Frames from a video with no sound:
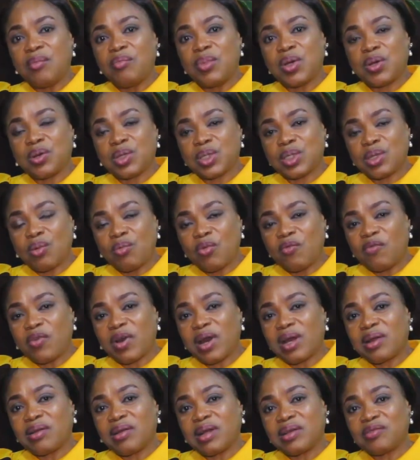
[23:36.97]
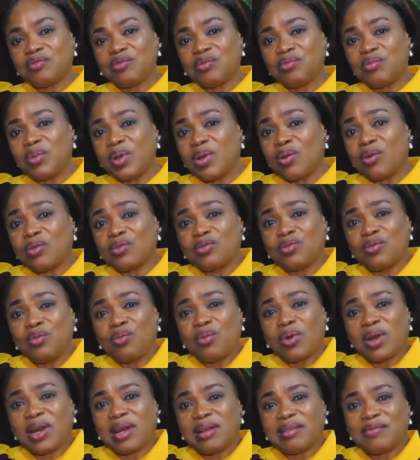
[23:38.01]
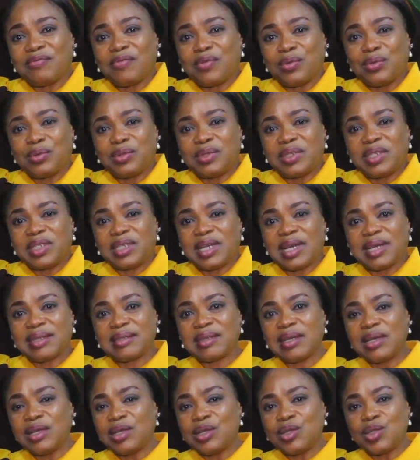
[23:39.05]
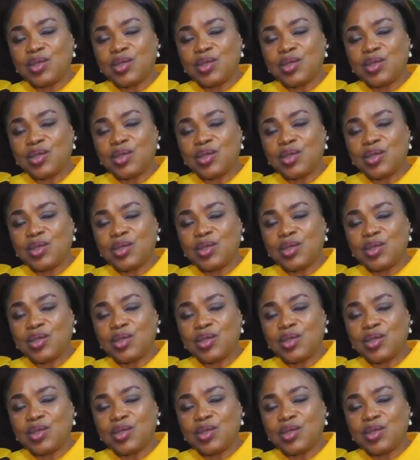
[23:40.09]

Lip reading: because some of our grassroots women also work as volunteers.